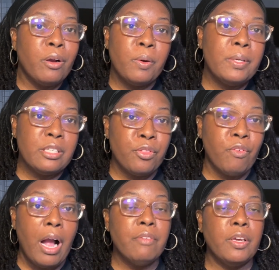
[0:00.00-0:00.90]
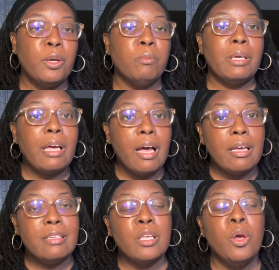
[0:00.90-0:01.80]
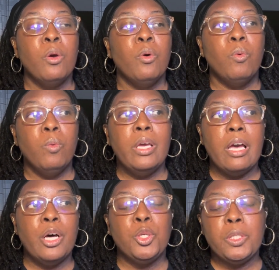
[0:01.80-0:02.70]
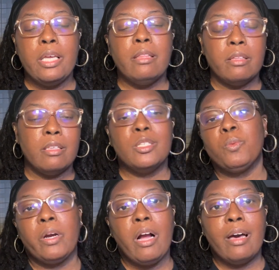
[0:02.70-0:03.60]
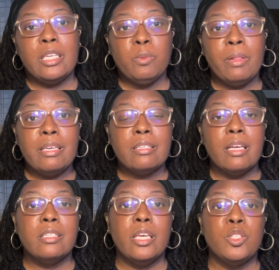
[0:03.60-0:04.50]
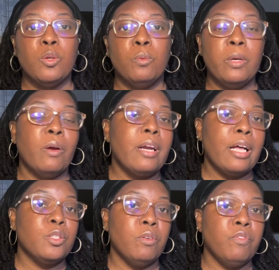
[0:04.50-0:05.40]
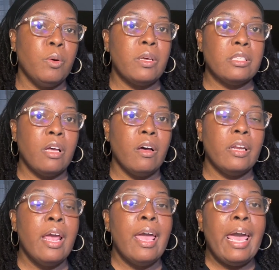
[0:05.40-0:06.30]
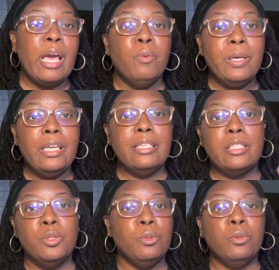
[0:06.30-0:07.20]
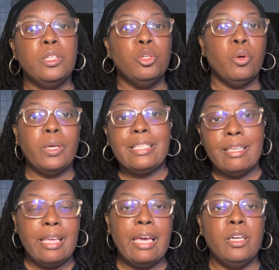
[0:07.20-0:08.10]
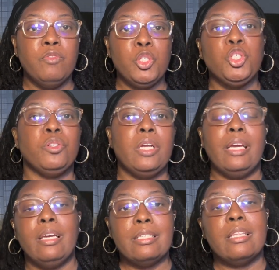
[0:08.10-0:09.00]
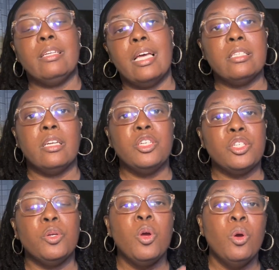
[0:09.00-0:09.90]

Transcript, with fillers: are going to thrive here because we understand that this is where God has placed us. And so we are not so focused on, hey, we need to, you know, get to the end of this journey and get to the destination.